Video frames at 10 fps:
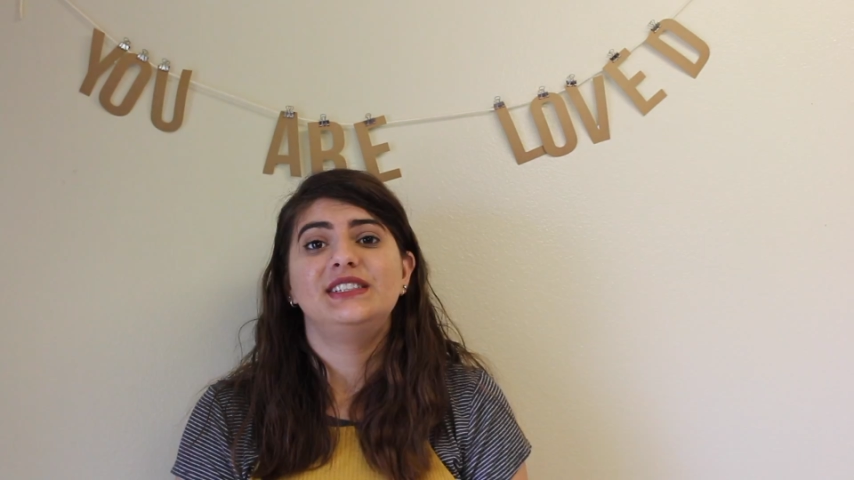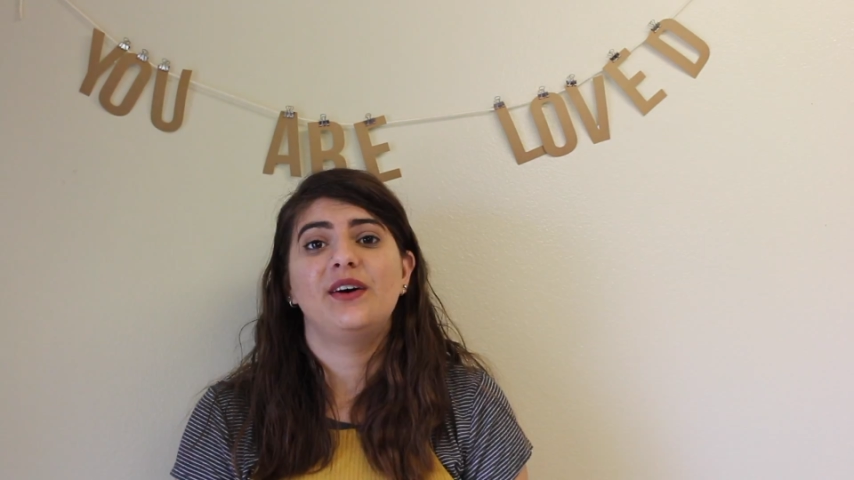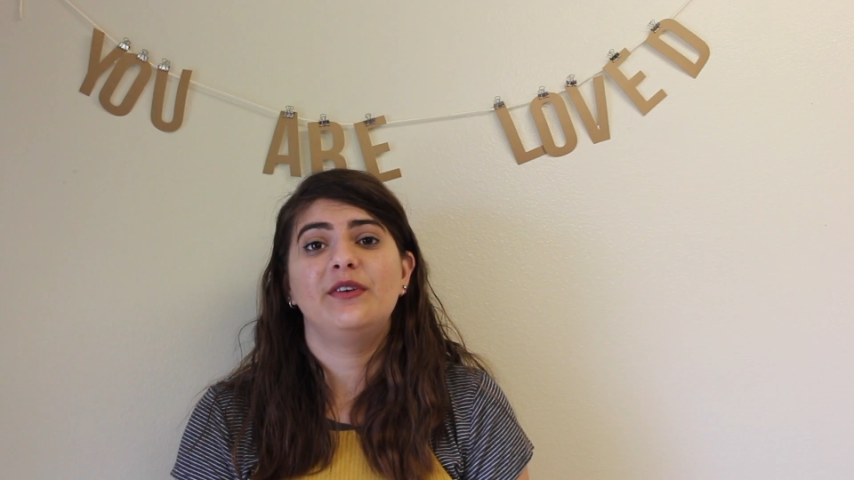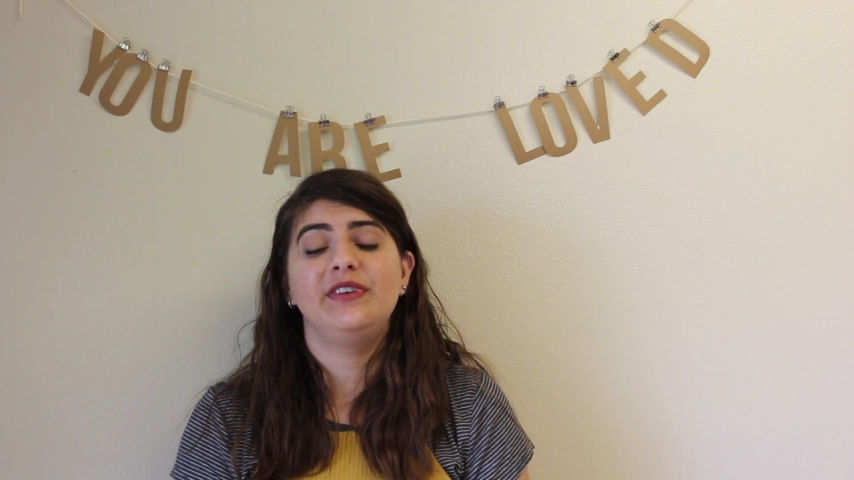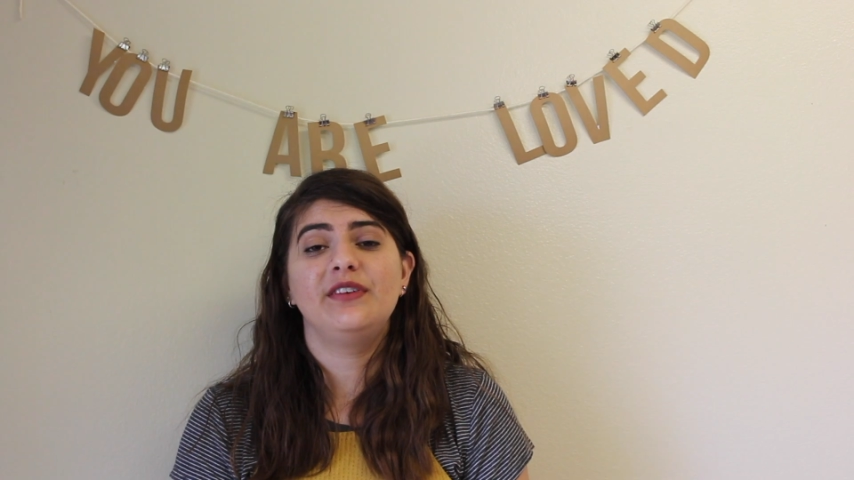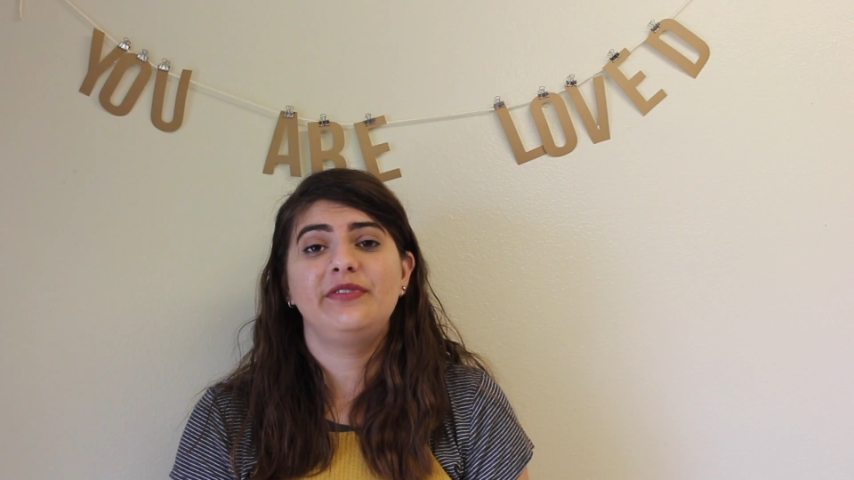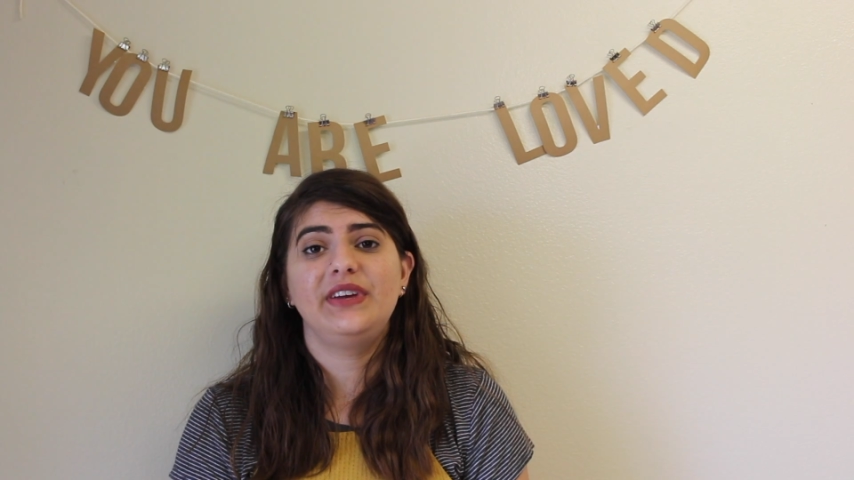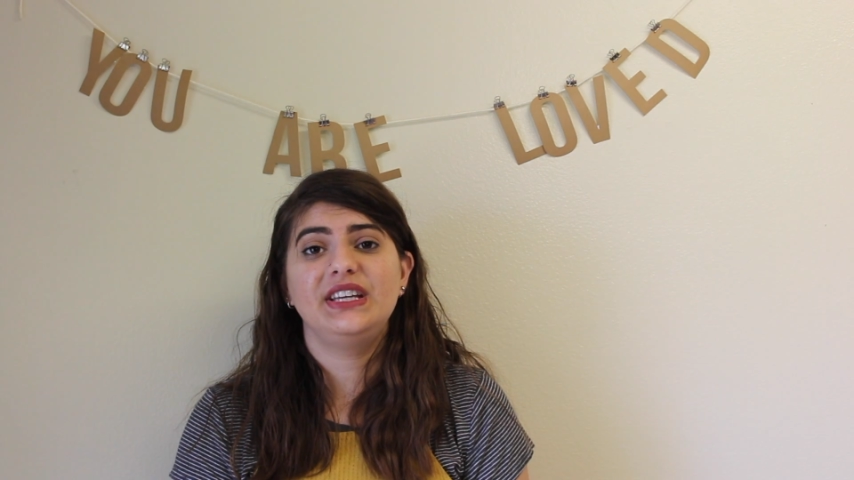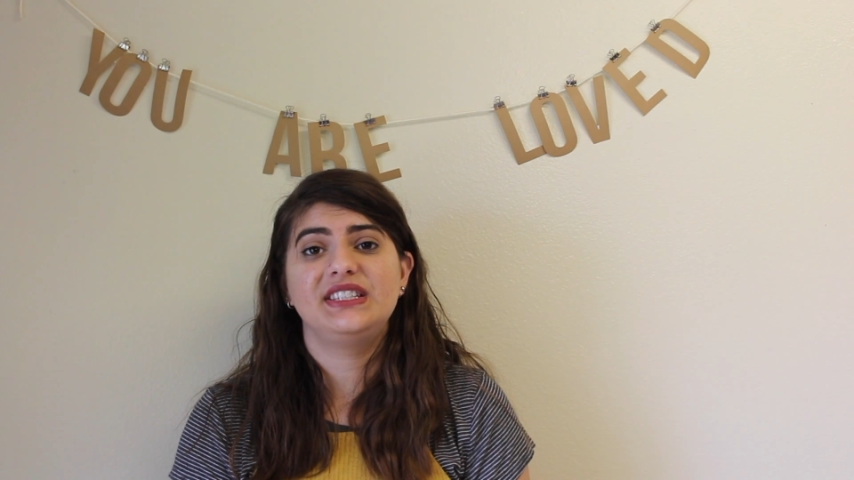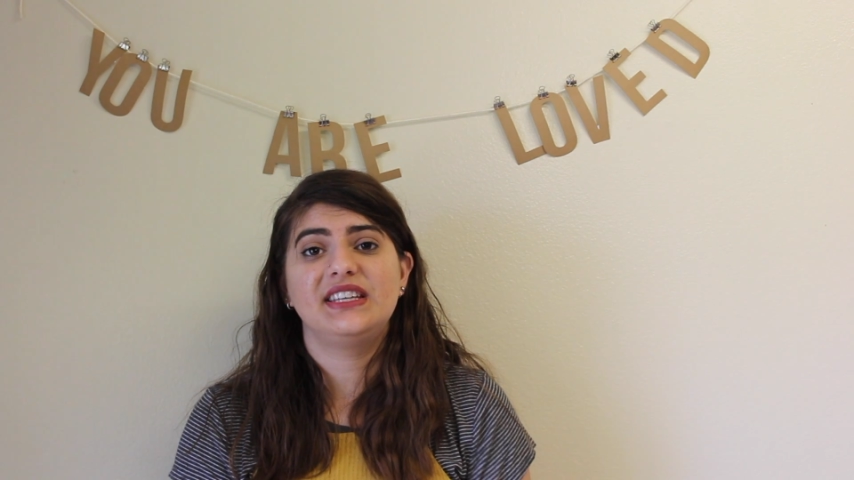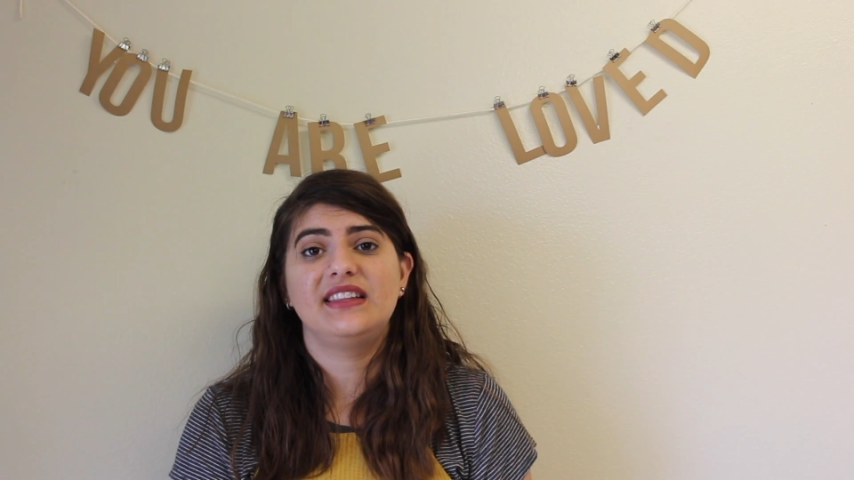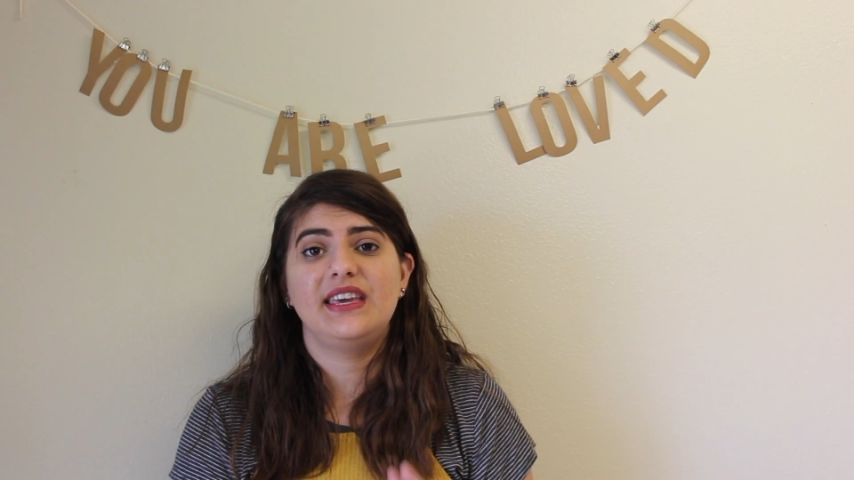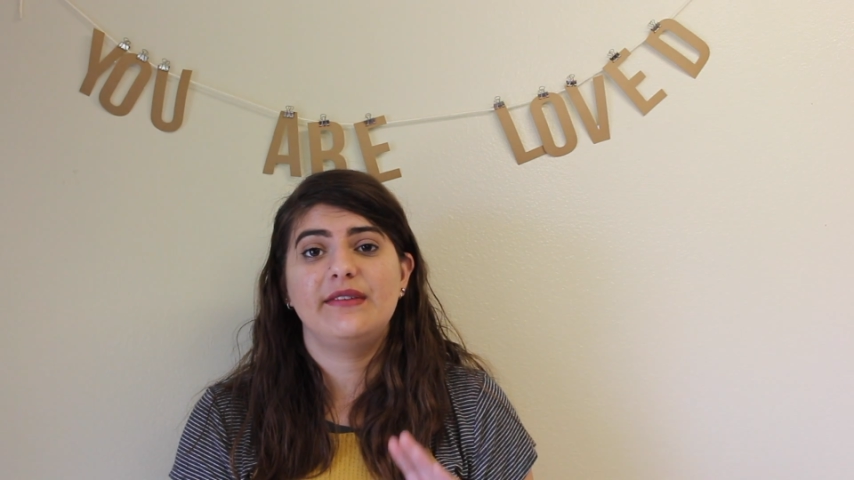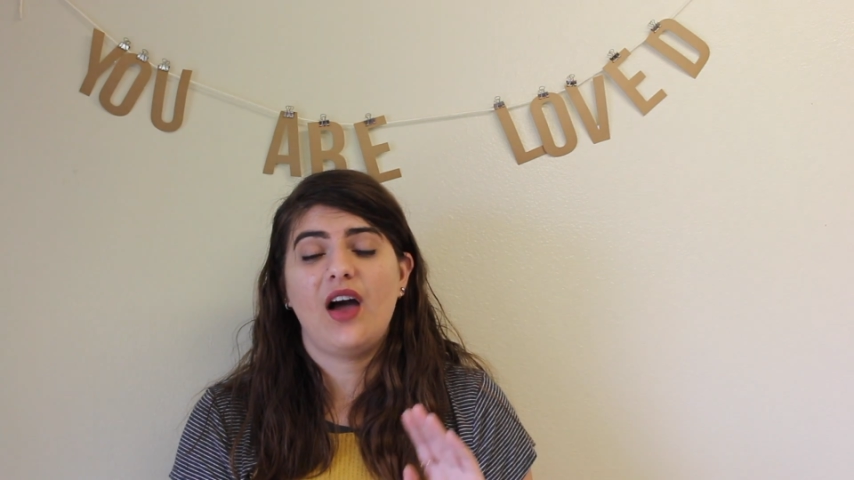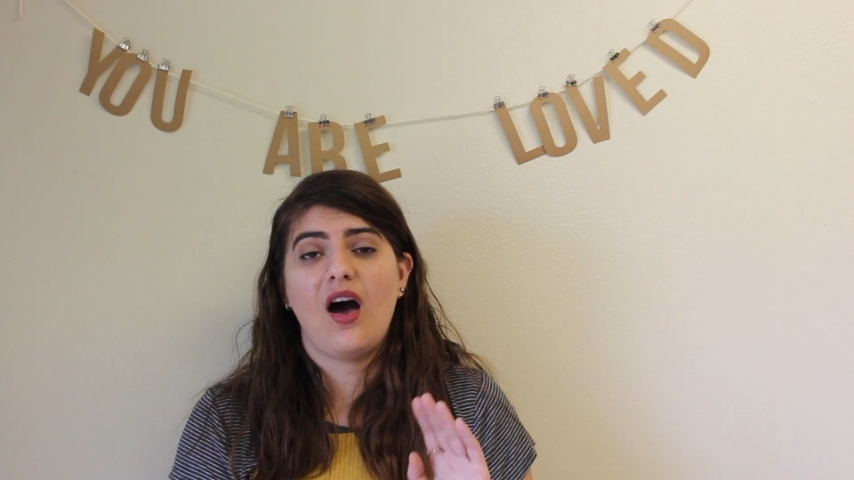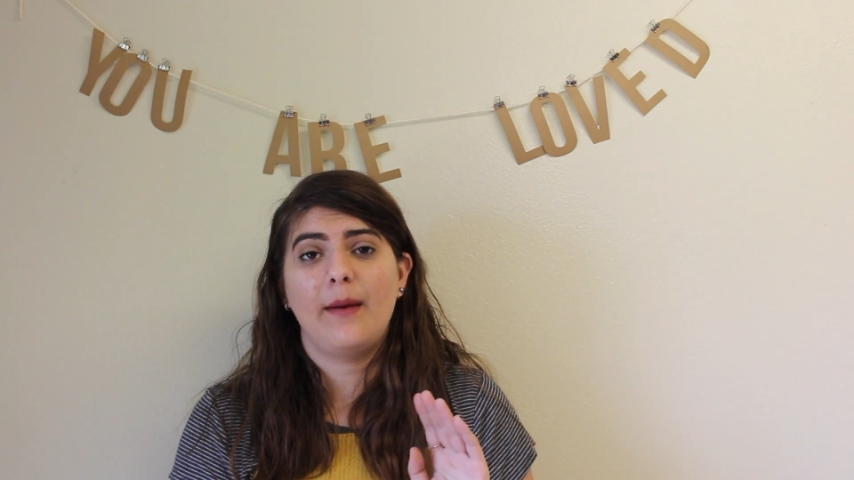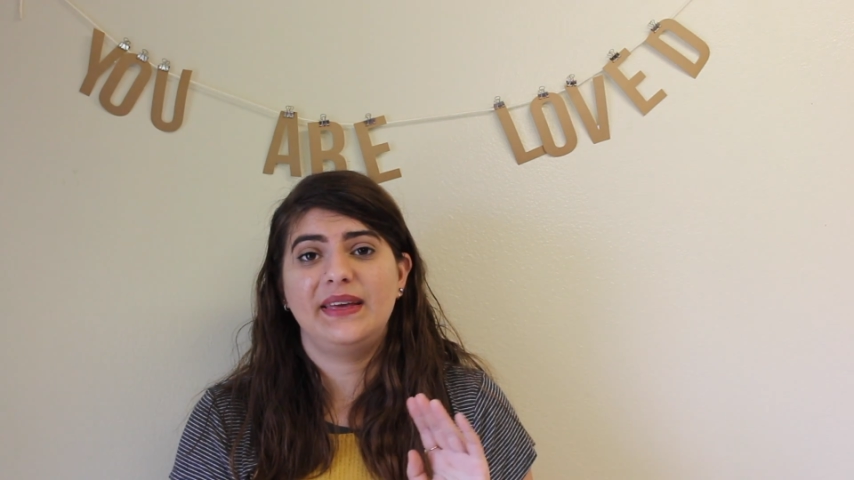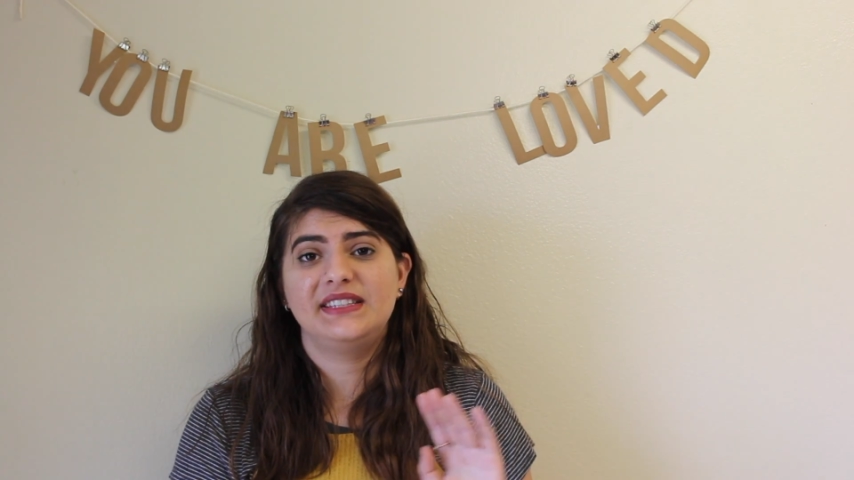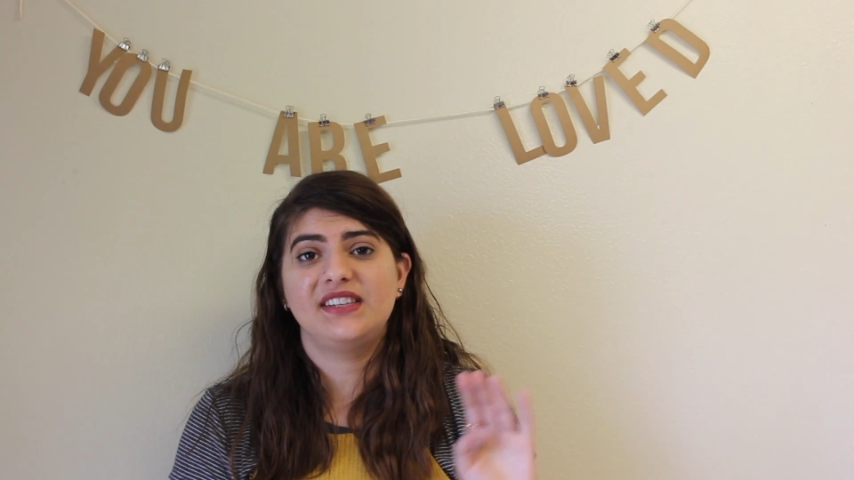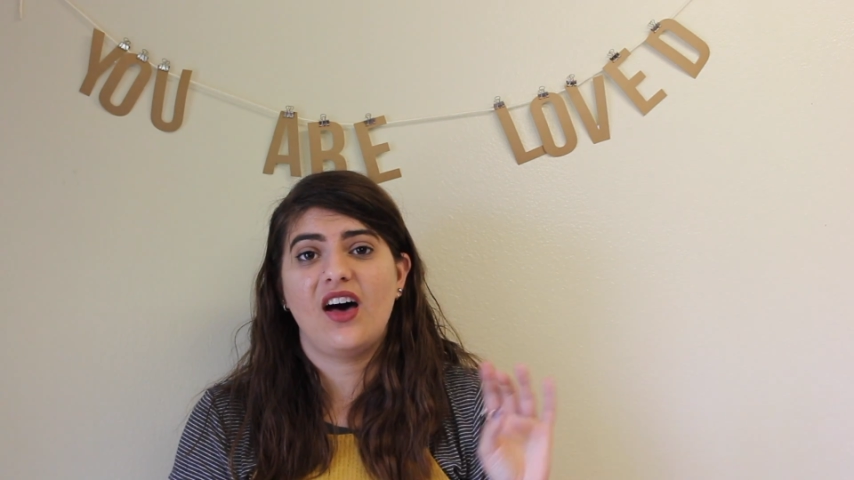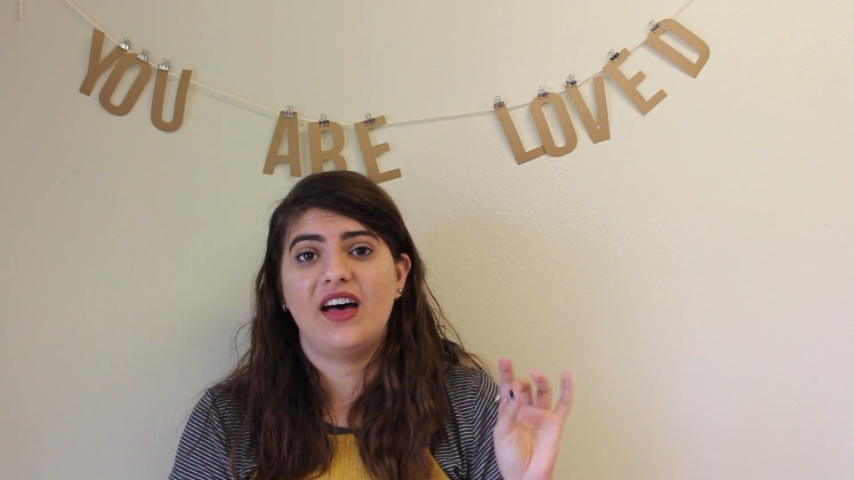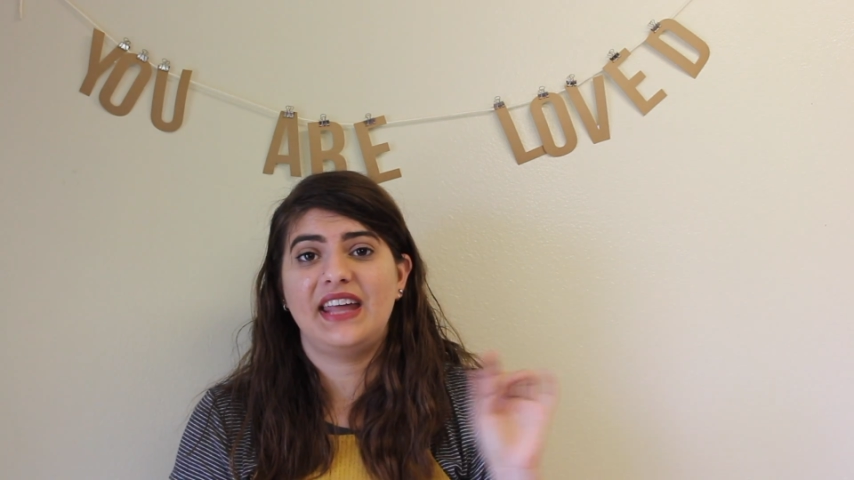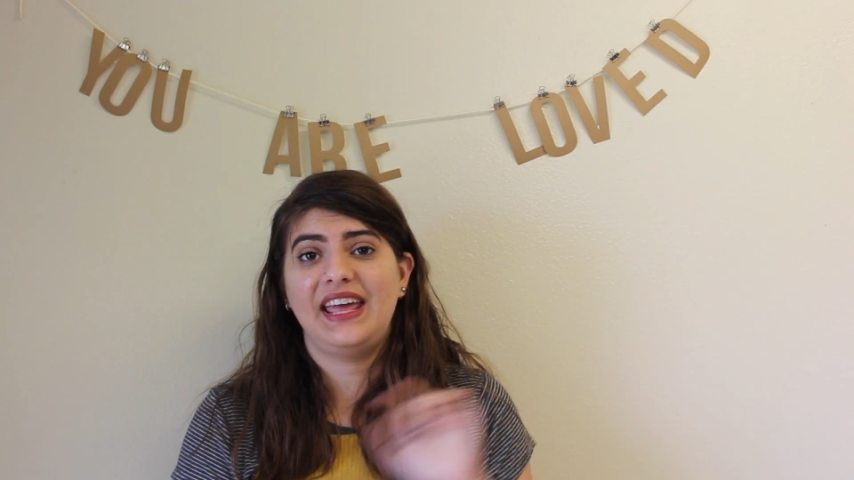so feel free to leave comments on